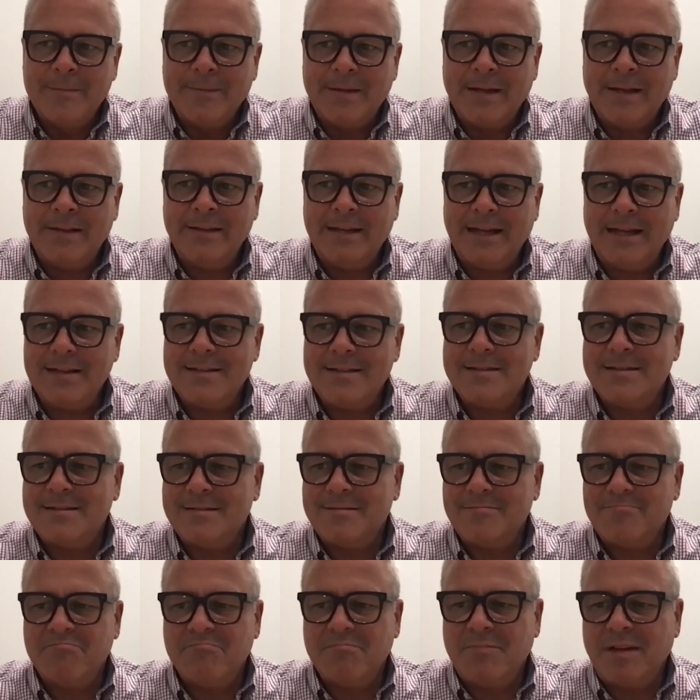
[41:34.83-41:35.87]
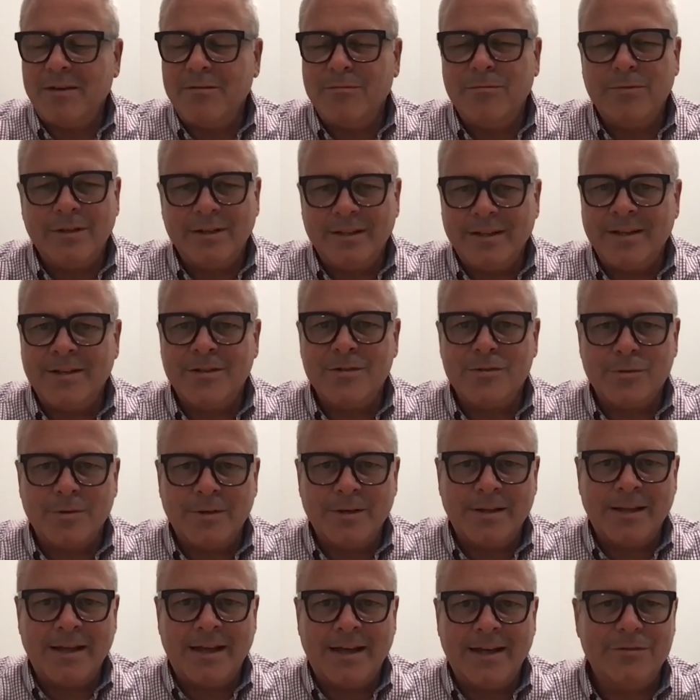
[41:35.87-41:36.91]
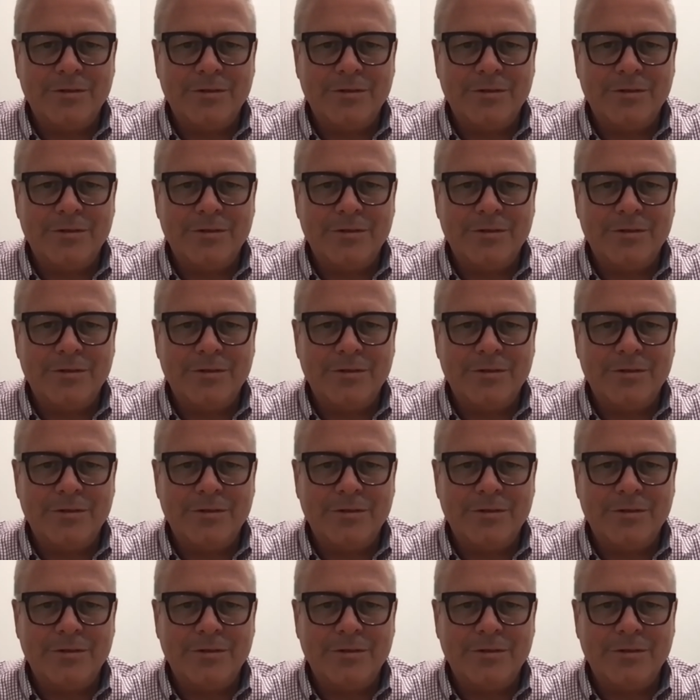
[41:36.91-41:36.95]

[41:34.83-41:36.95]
And that's, I really enjoy that.